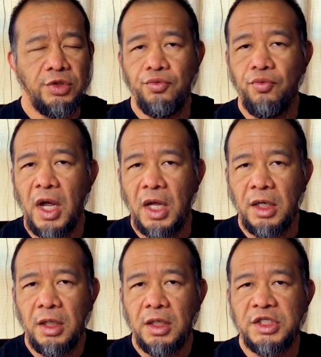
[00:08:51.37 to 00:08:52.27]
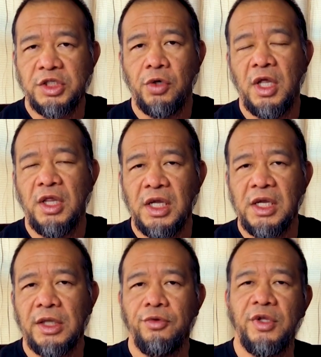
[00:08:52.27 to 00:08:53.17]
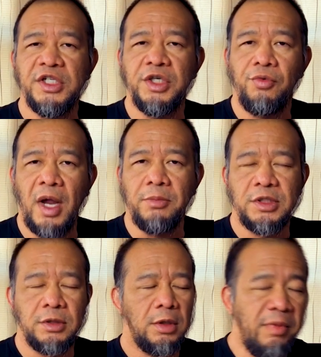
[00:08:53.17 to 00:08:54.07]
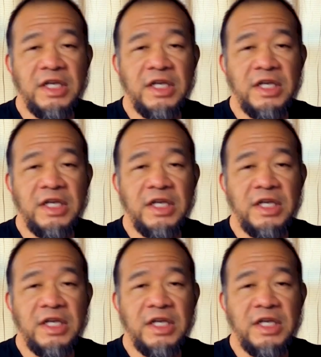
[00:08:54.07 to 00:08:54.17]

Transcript: to run so that they can get their teaching reps.